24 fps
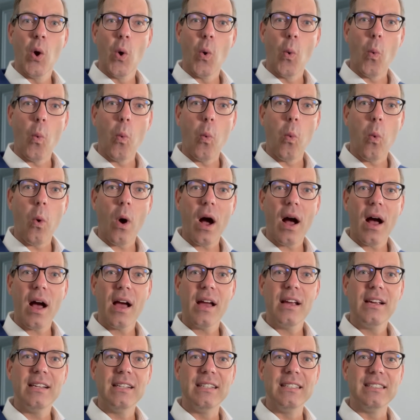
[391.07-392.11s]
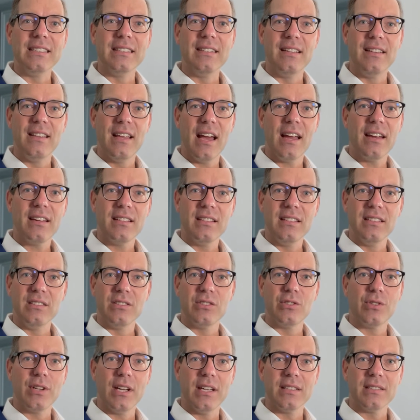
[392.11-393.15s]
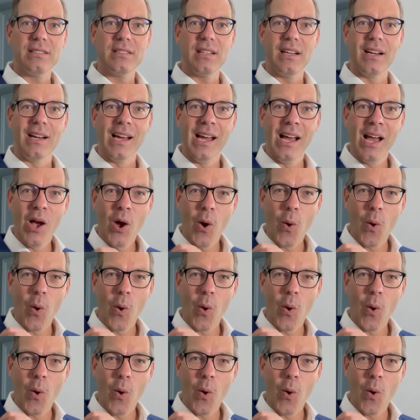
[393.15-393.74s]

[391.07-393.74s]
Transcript: Why is that interesting?